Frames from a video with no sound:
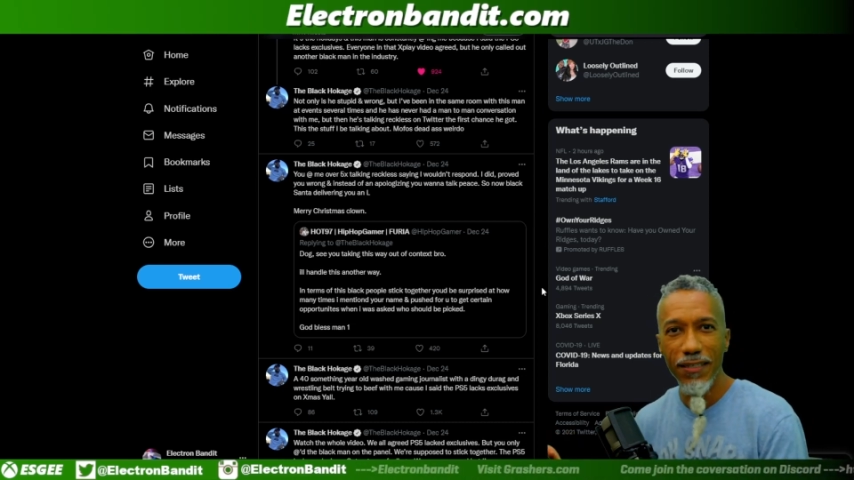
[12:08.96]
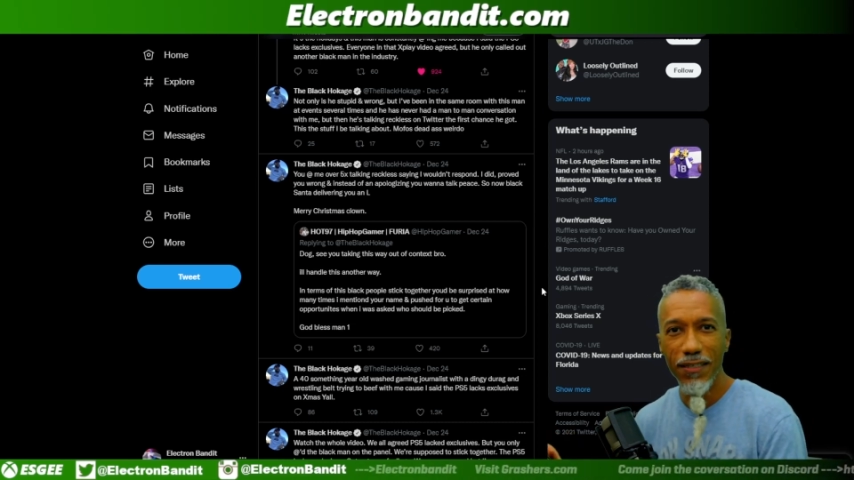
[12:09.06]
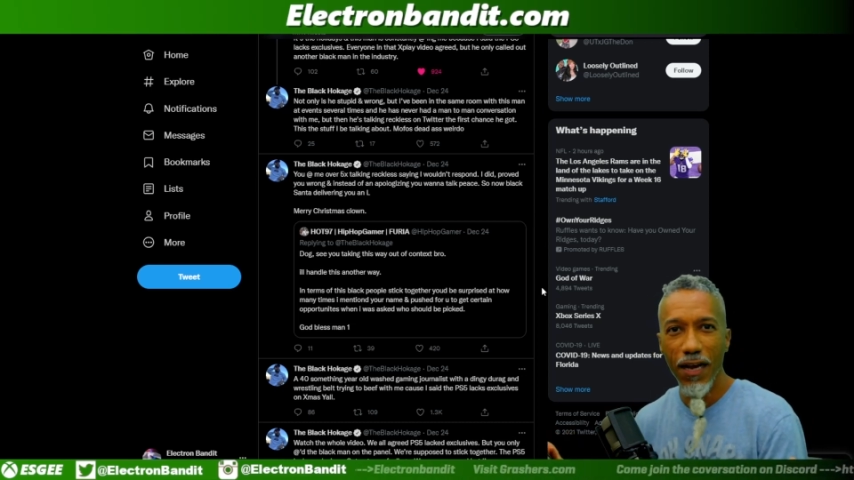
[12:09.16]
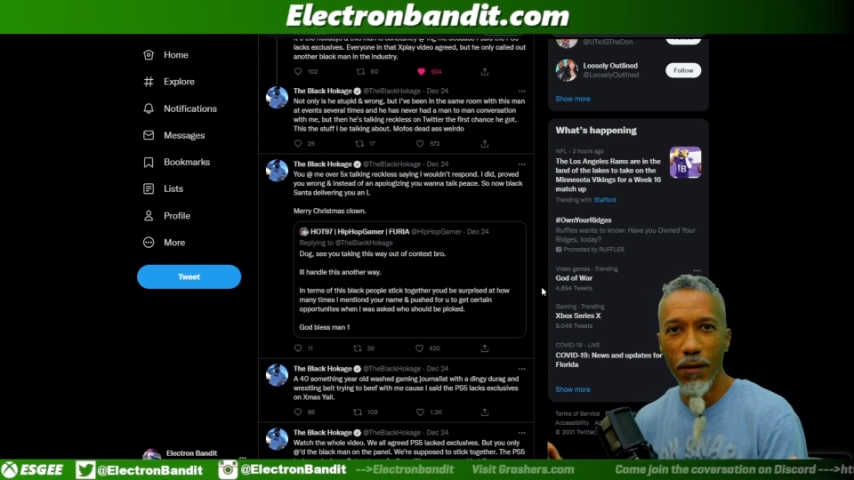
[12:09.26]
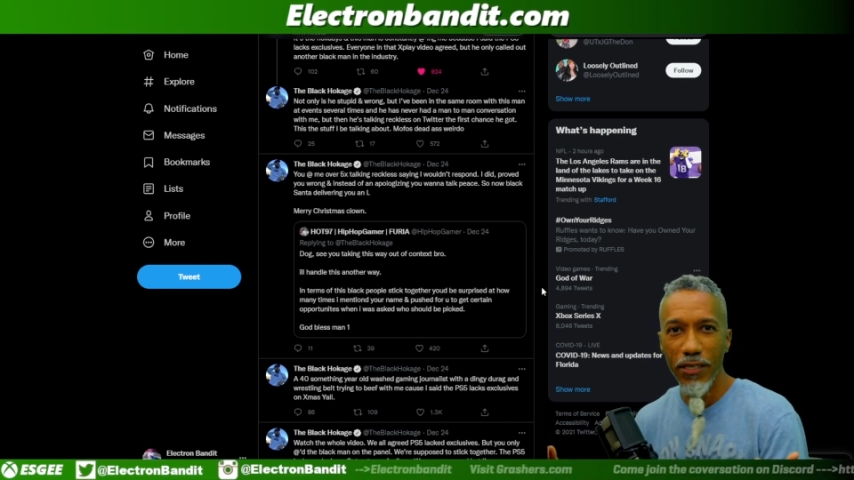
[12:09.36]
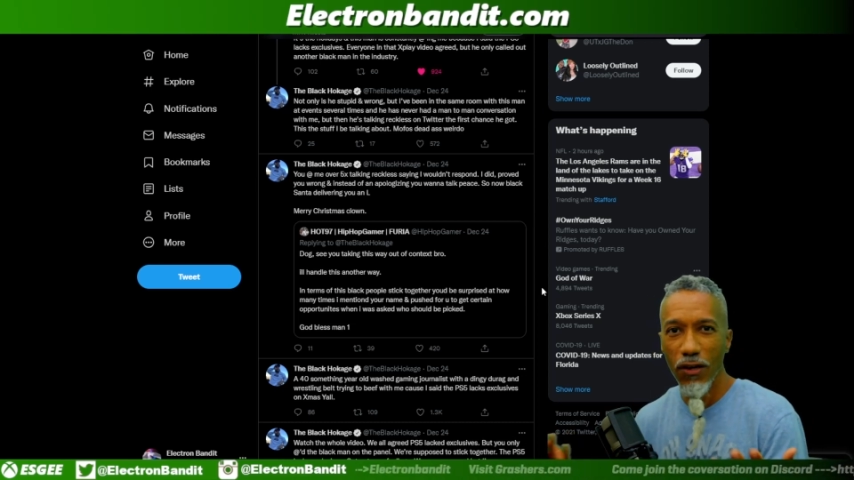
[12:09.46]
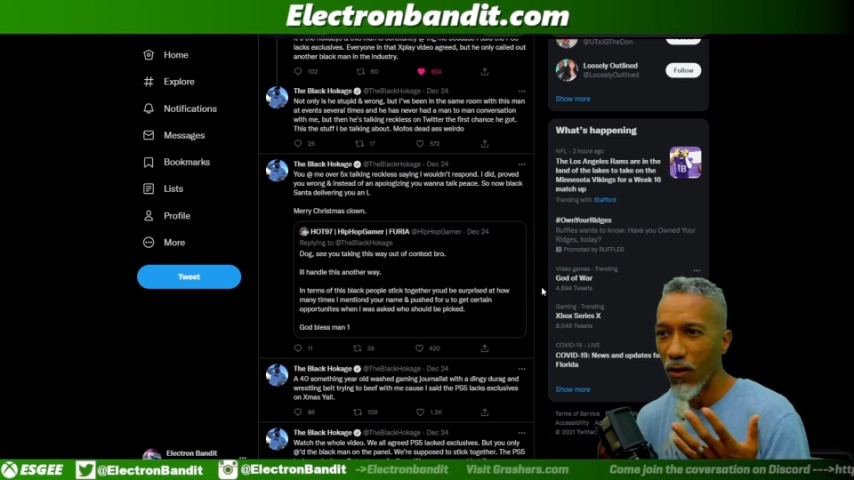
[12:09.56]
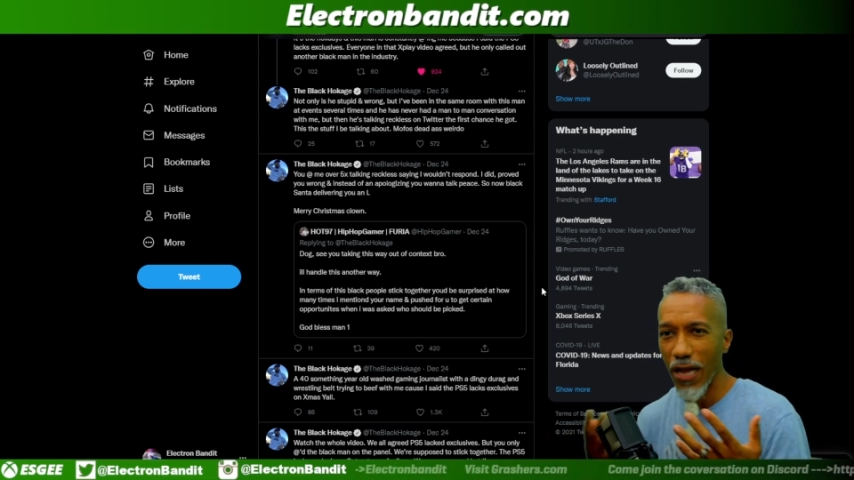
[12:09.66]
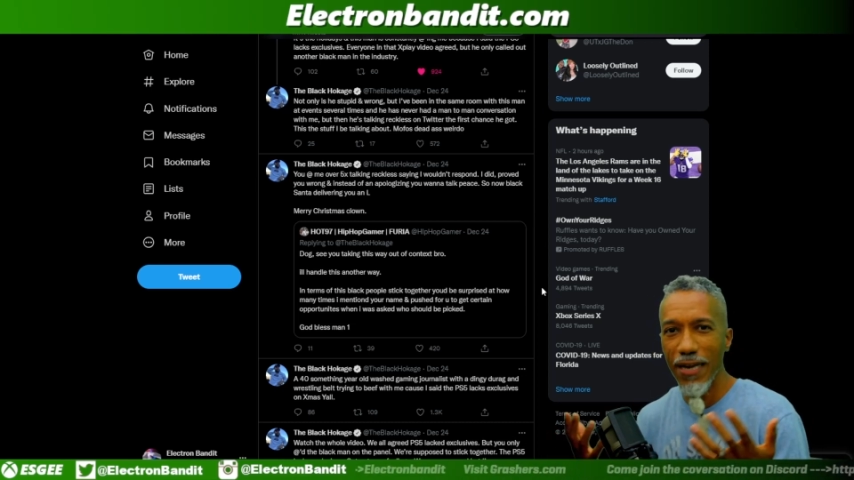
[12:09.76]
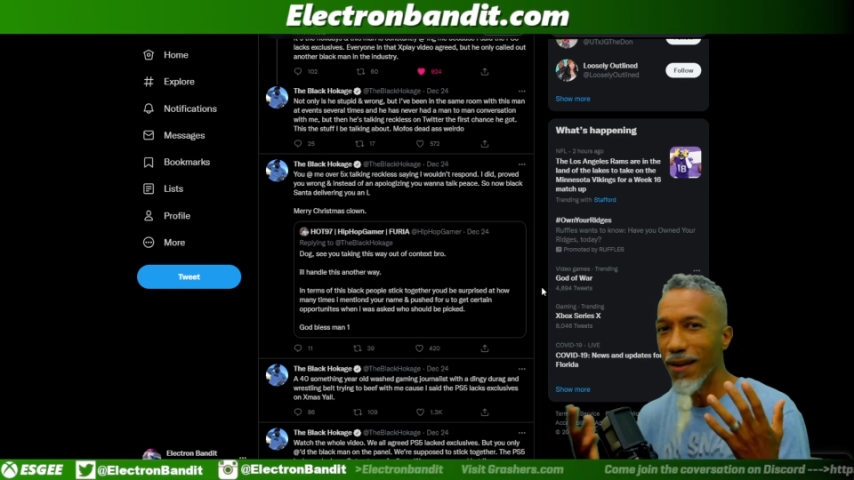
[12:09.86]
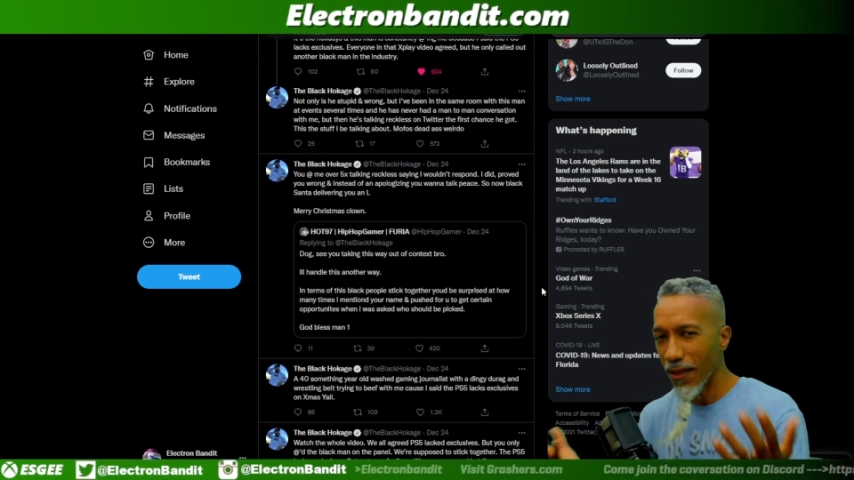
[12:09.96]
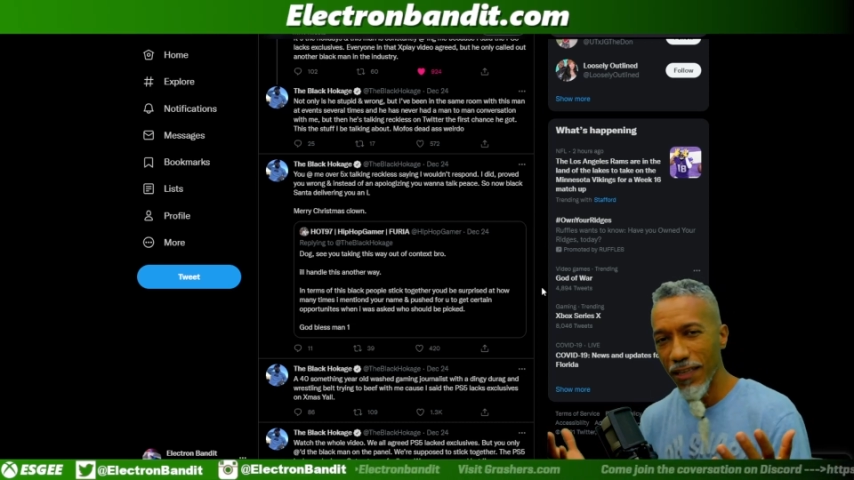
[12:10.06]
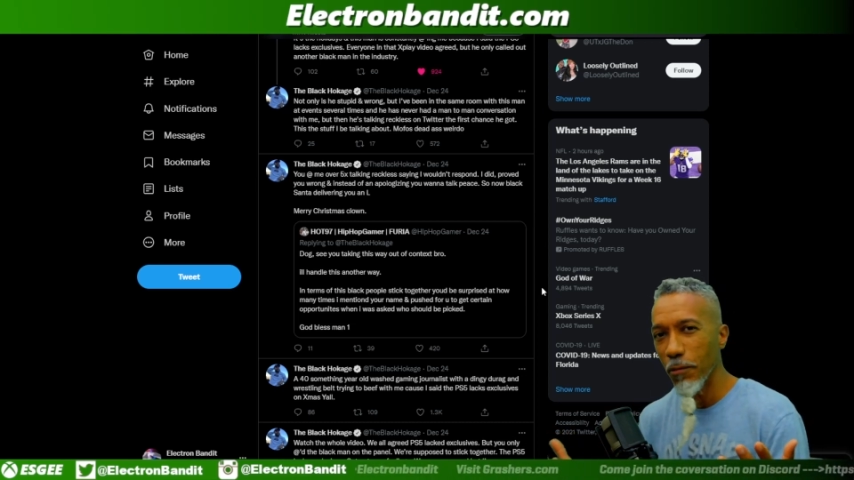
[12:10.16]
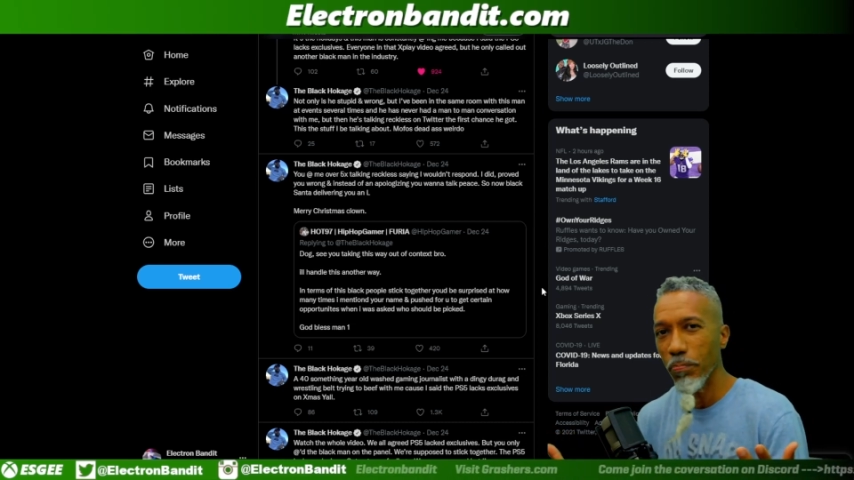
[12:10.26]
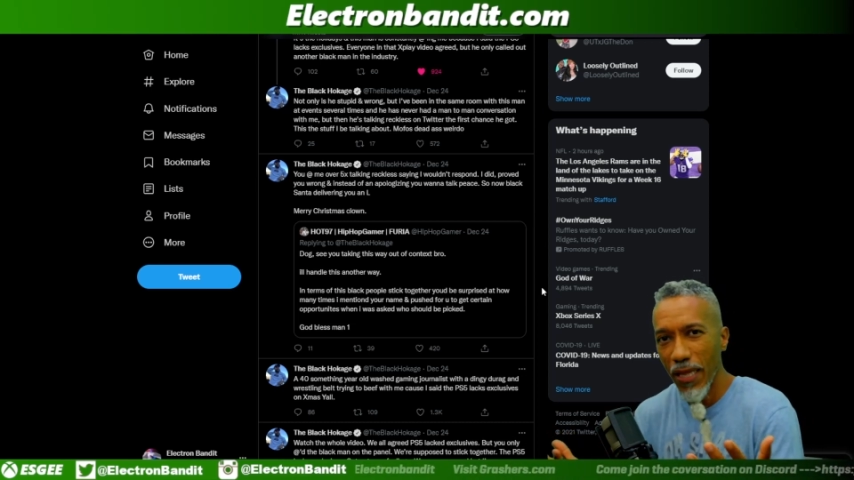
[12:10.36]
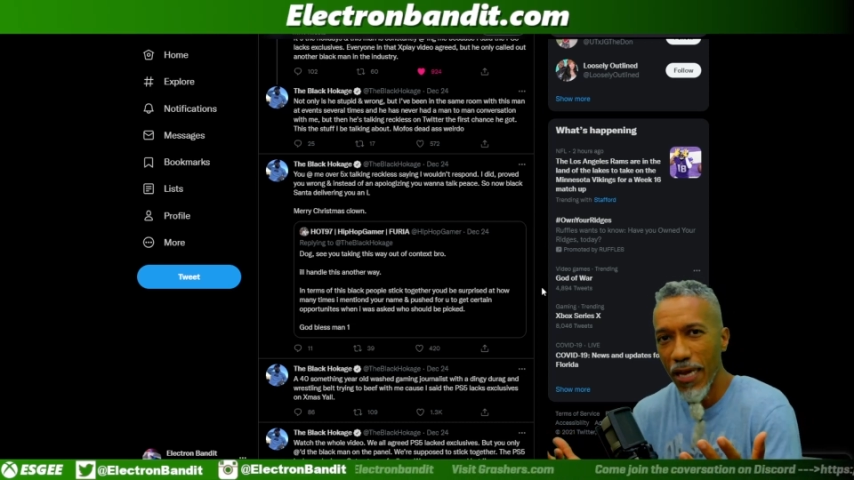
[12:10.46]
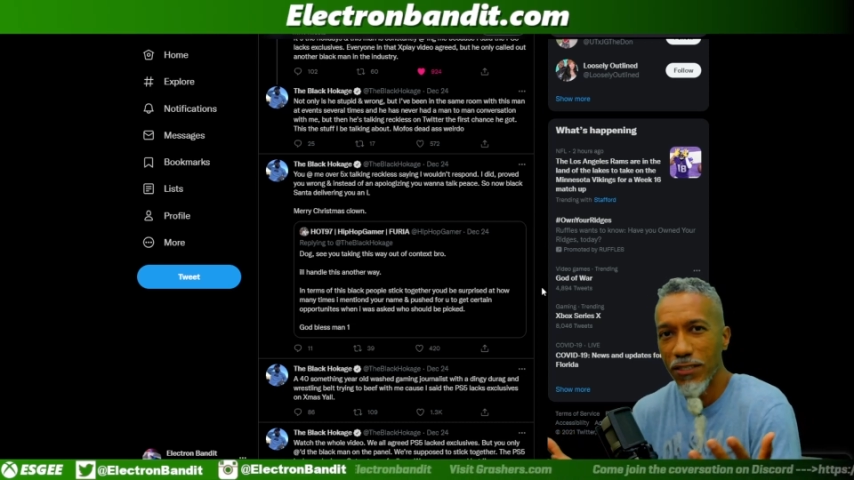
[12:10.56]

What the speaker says: I mean, y'all got nothing to play,